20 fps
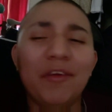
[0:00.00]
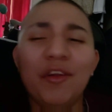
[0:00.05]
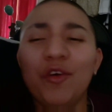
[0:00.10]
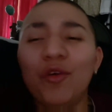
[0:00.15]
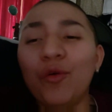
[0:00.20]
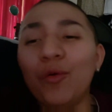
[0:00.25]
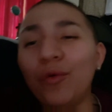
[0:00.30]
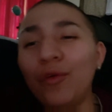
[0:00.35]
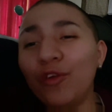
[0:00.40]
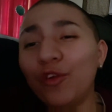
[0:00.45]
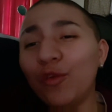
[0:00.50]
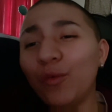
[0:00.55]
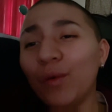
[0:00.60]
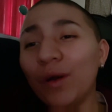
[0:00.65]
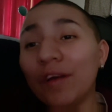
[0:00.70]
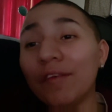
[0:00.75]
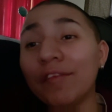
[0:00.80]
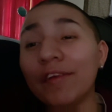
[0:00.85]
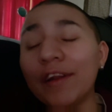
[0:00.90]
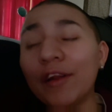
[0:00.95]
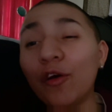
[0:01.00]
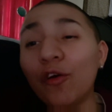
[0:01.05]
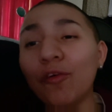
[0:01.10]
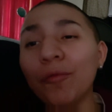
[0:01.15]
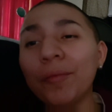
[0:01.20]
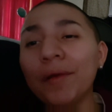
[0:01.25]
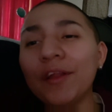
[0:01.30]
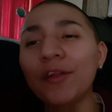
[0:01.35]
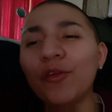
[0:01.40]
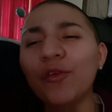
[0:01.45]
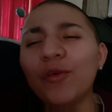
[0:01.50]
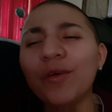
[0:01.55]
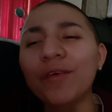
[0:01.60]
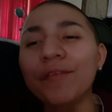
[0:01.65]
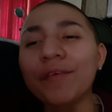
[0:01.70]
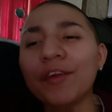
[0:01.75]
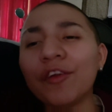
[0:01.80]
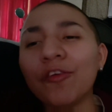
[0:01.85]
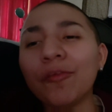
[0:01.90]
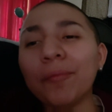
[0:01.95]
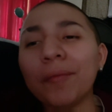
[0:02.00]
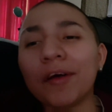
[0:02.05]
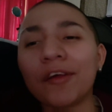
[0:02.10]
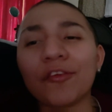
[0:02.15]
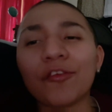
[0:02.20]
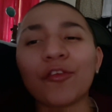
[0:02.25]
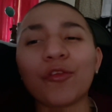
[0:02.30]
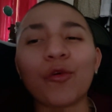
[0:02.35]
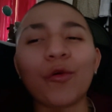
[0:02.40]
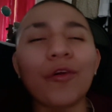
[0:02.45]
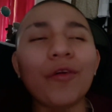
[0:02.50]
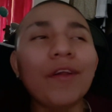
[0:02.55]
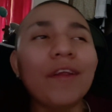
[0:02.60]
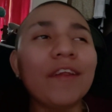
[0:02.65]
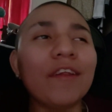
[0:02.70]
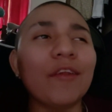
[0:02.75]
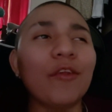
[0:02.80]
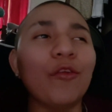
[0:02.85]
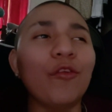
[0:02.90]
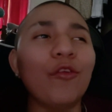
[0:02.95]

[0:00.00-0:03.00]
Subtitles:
dude, do you even know me? Do you even know my story?